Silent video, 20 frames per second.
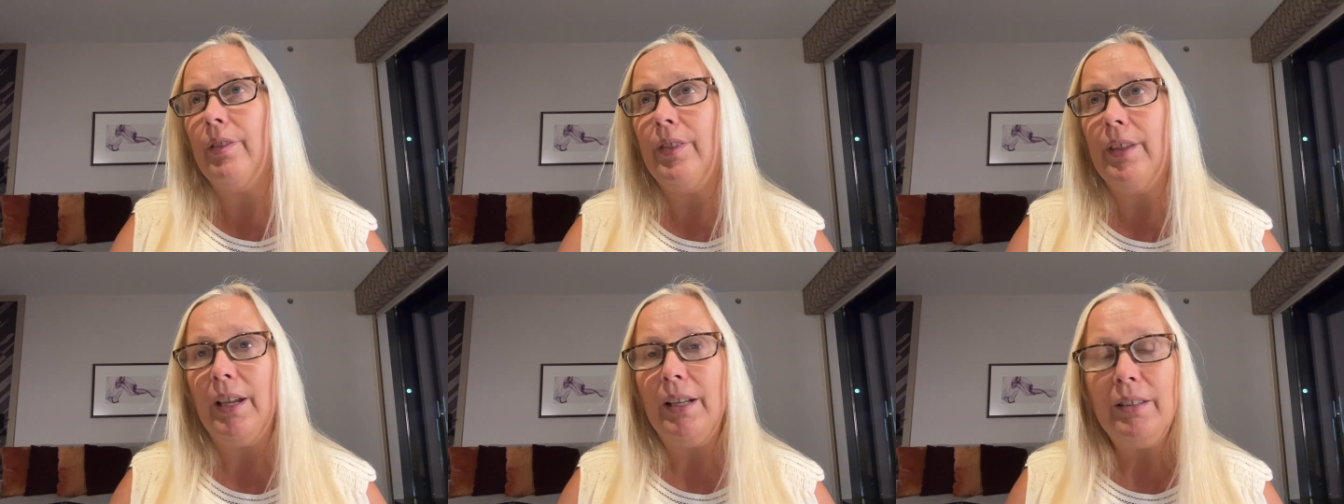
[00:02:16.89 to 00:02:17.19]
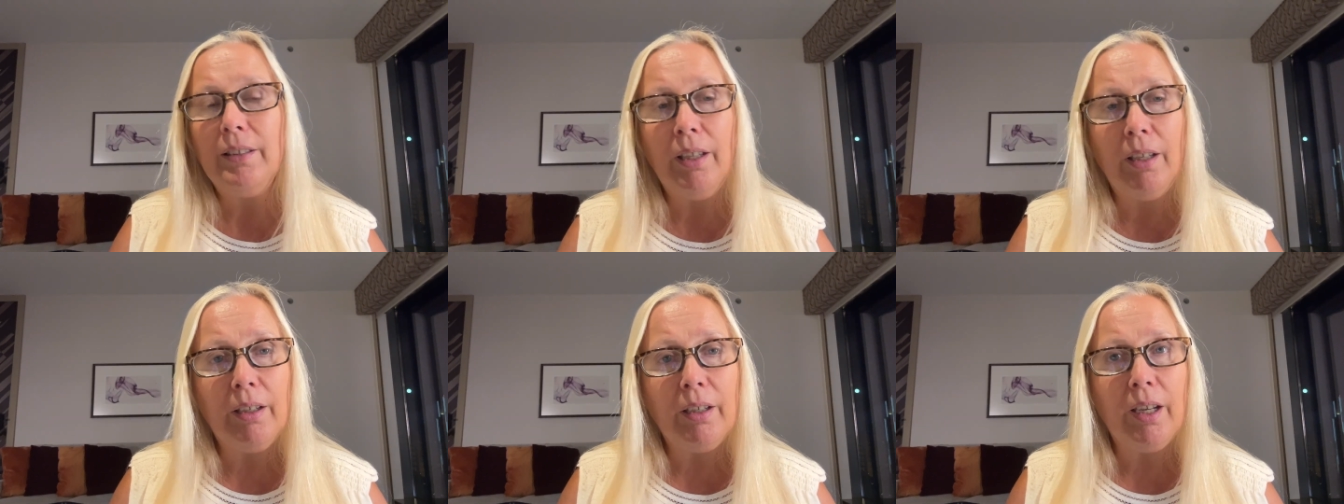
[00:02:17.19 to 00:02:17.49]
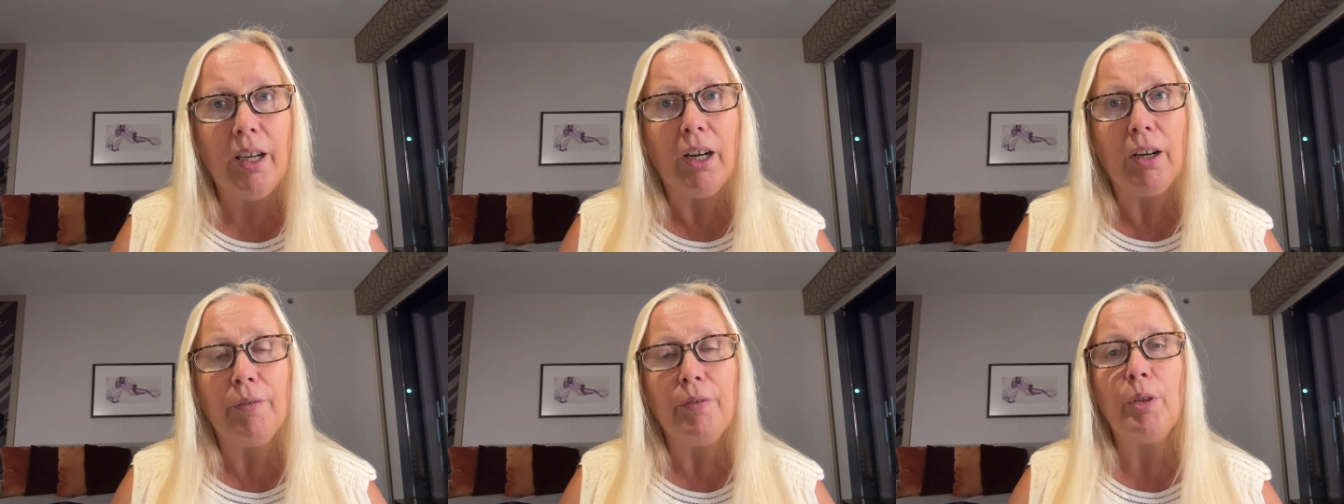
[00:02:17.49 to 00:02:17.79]
They take
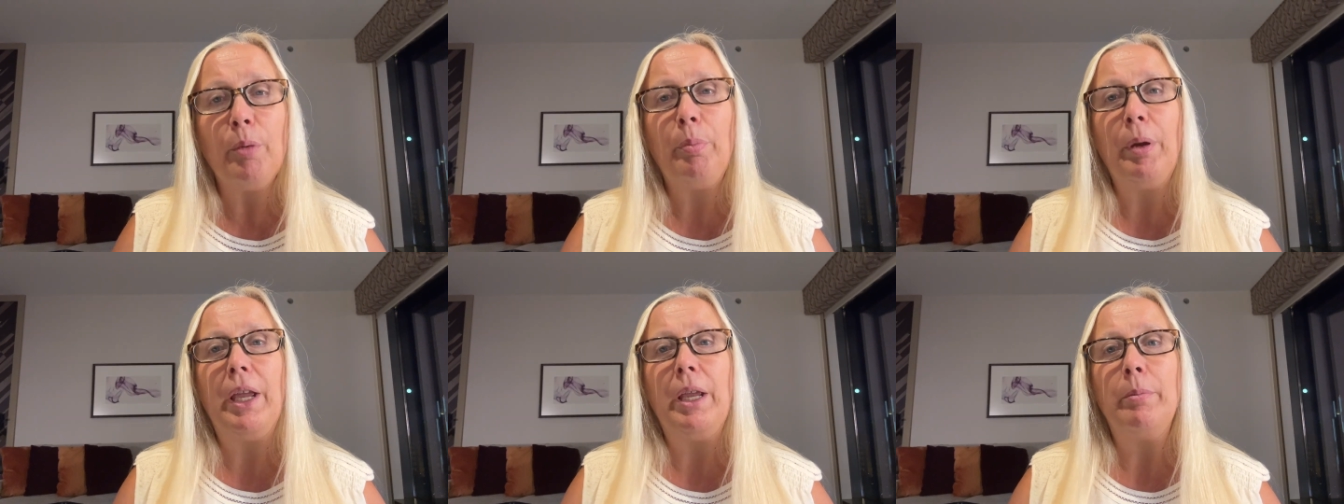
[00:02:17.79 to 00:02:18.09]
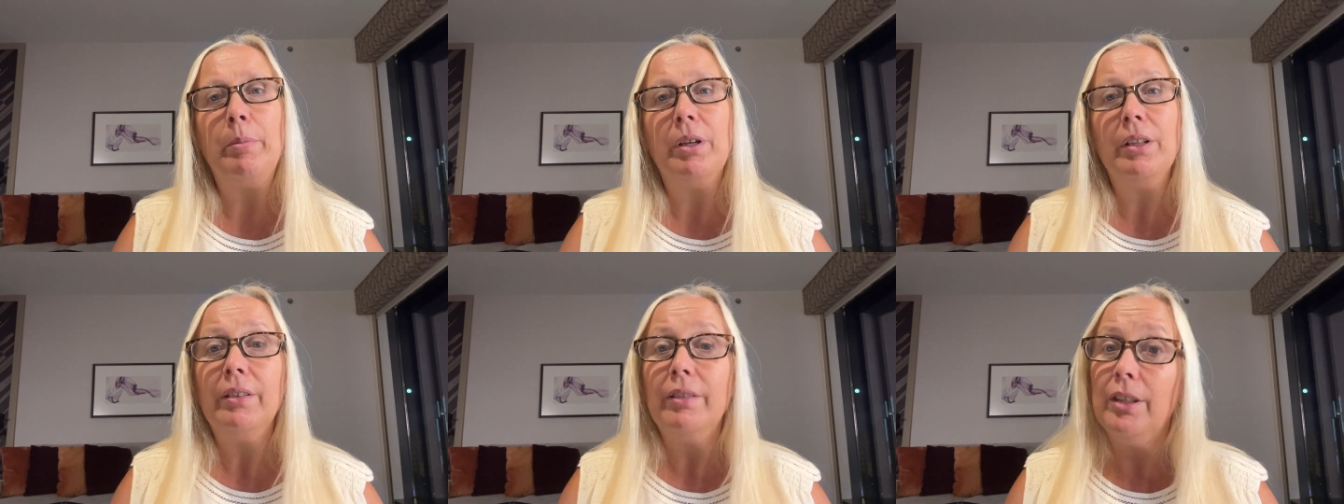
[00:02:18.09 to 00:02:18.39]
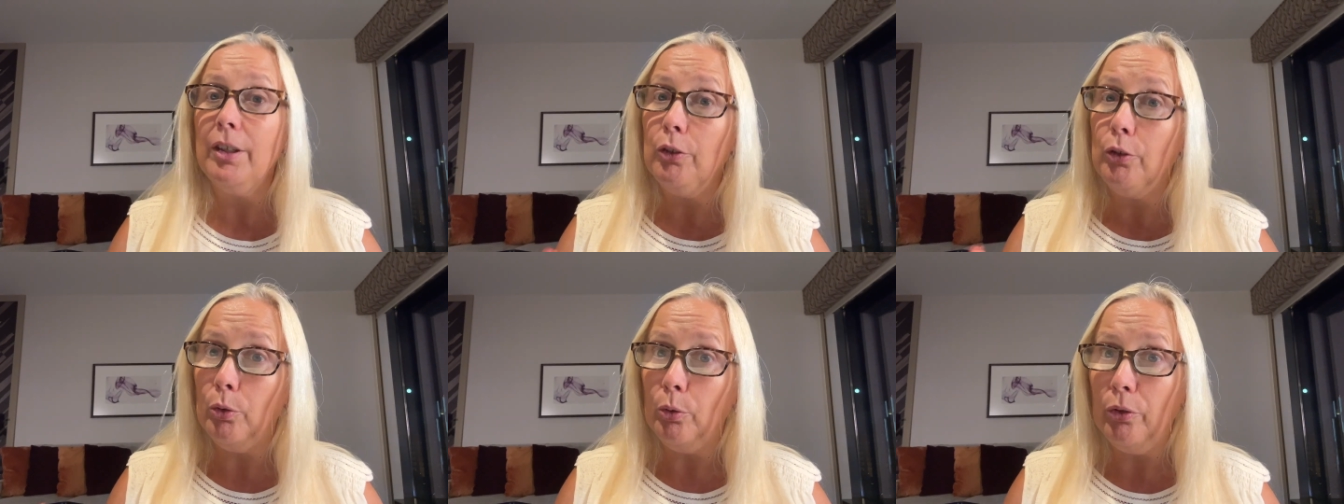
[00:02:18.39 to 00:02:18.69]
care of the payment.
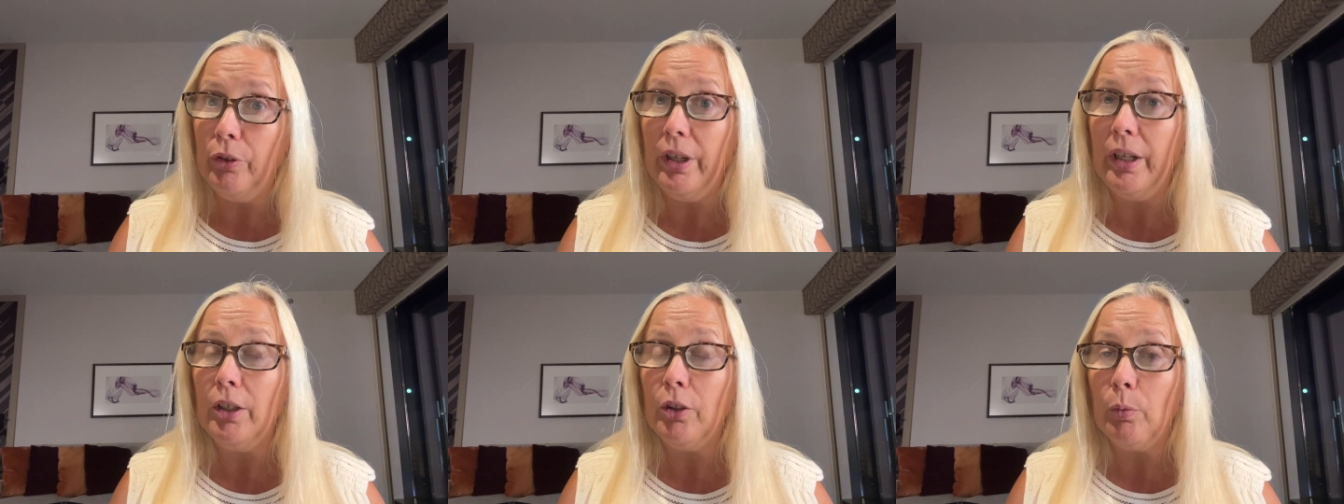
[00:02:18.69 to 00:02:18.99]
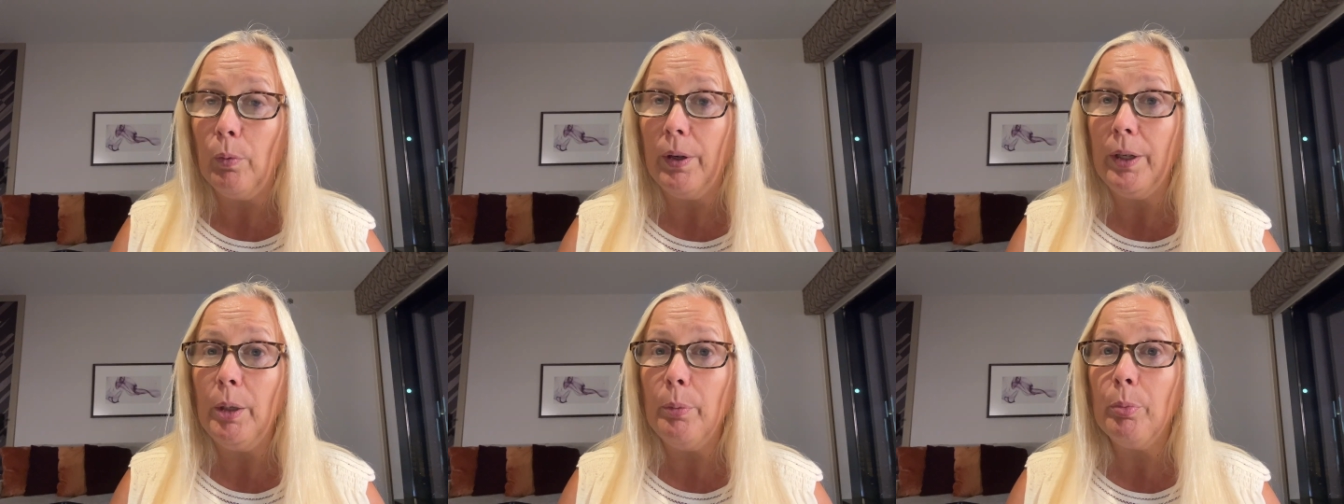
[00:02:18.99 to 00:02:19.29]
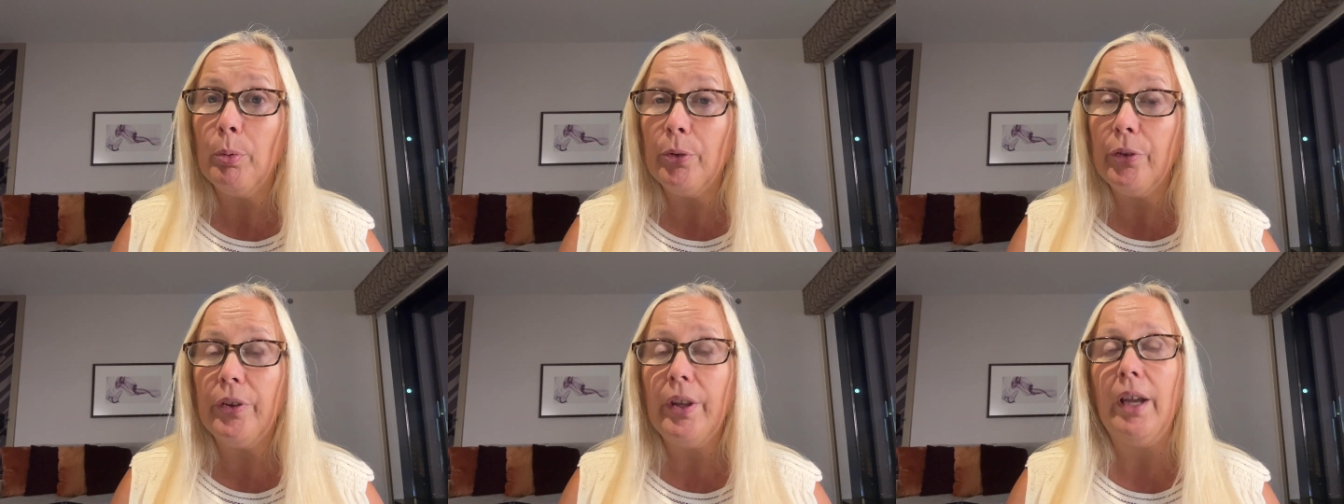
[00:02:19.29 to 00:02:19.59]
They do take
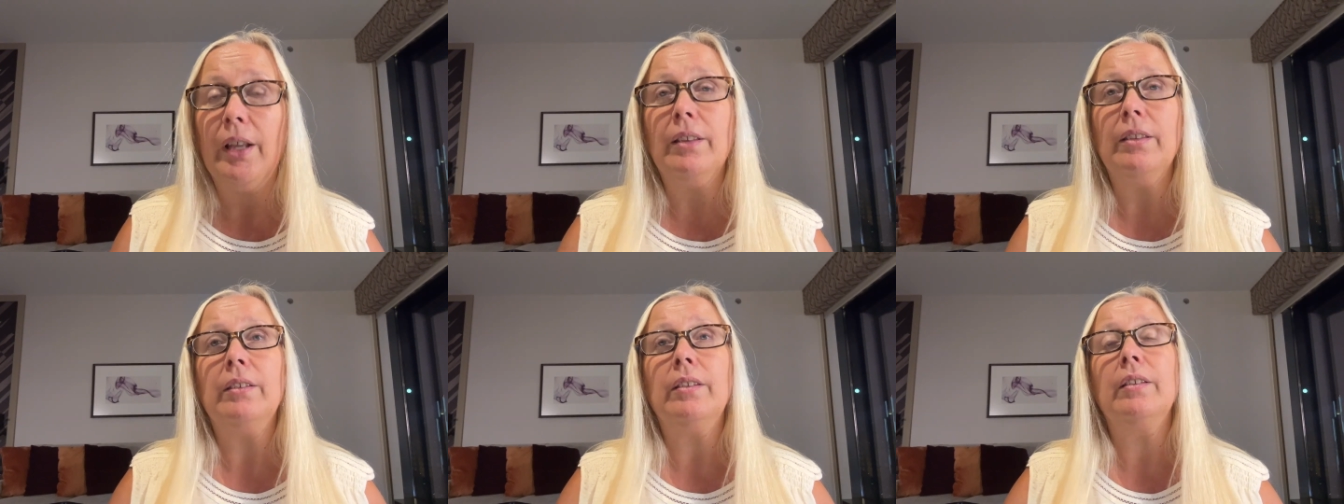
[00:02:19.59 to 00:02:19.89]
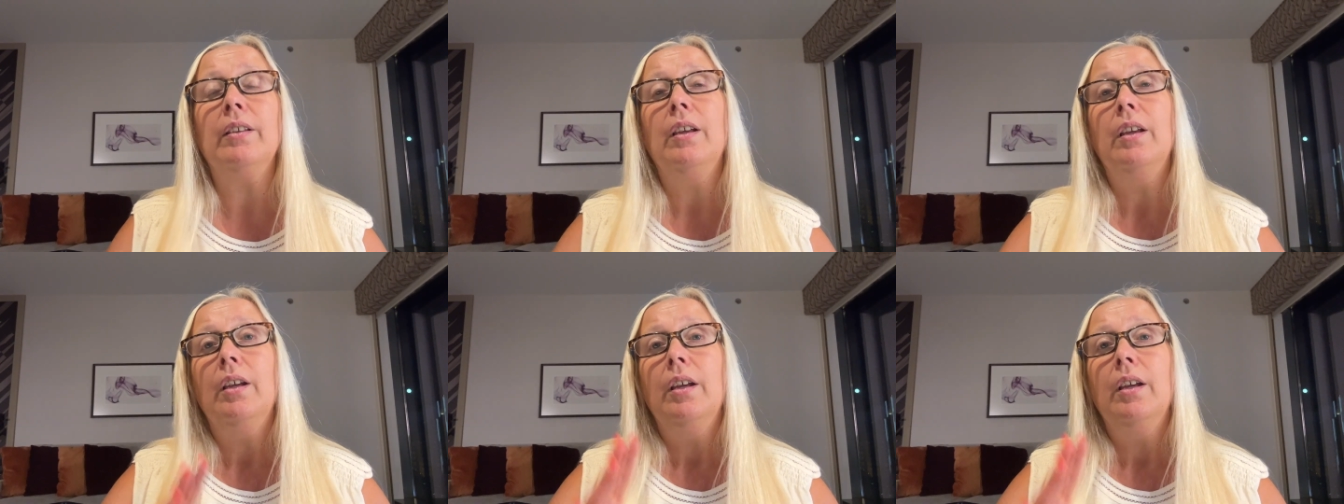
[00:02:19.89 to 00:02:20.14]
20%.